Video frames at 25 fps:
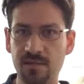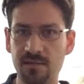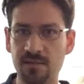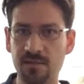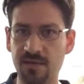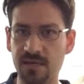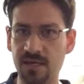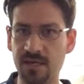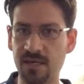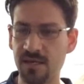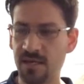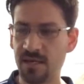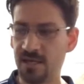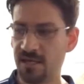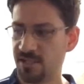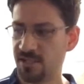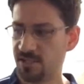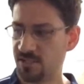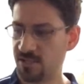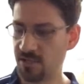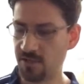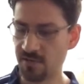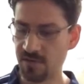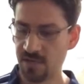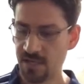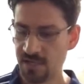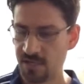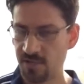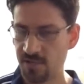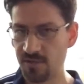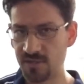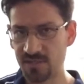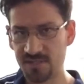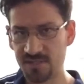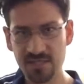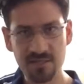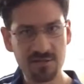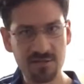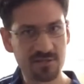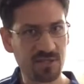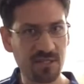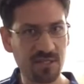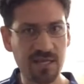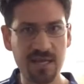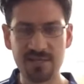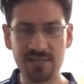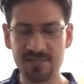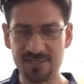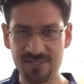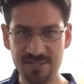Okay, so you can see there's a
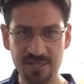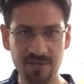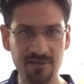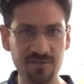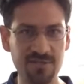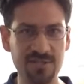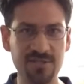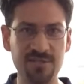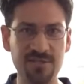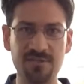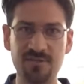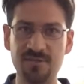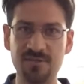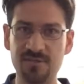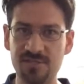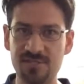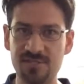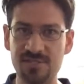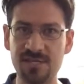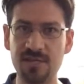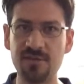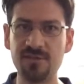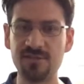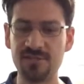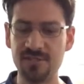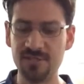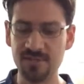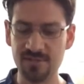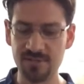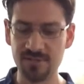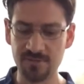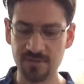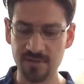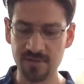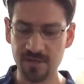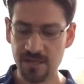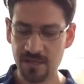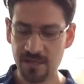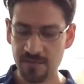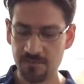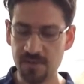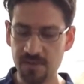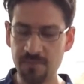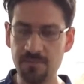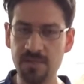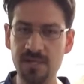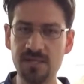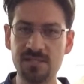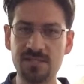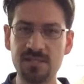lot of subtlety to it.
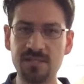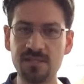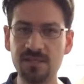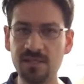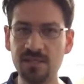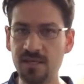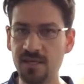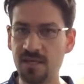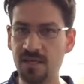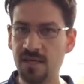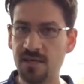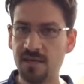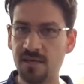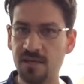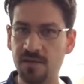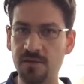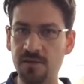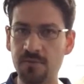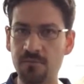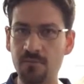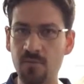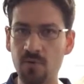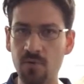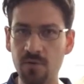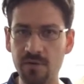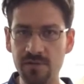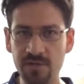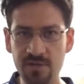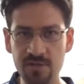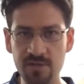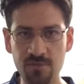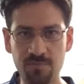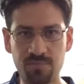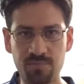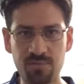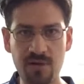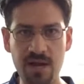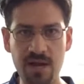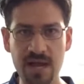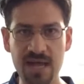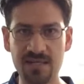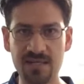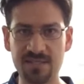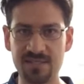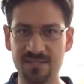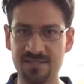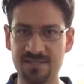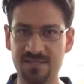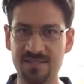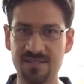But basically, the more that you
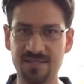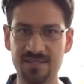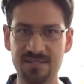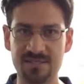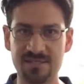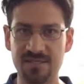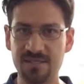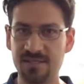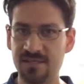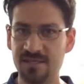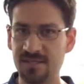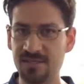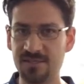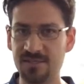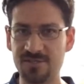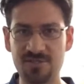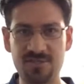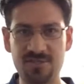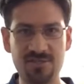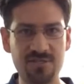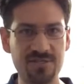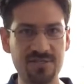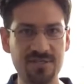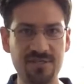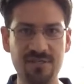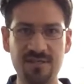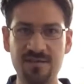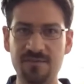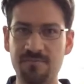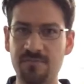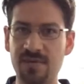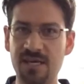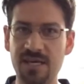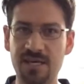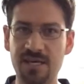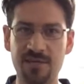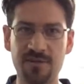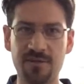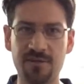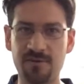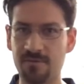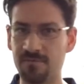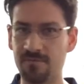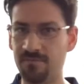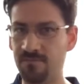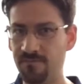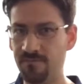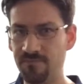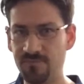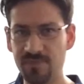practice this, it's just going to make your
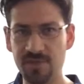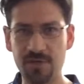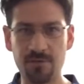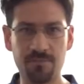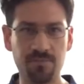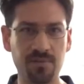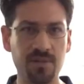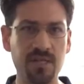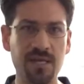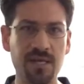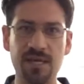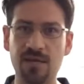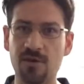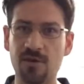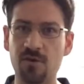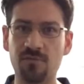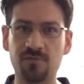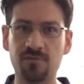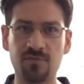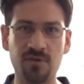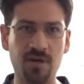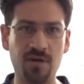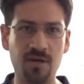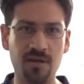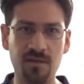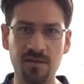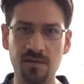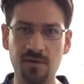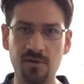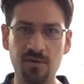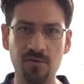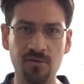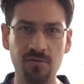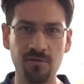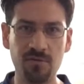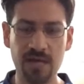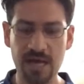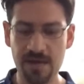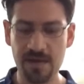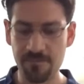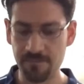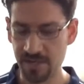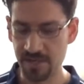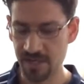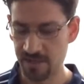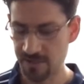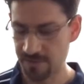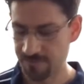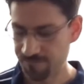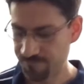playing overall a whole lot
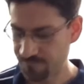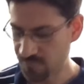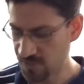better.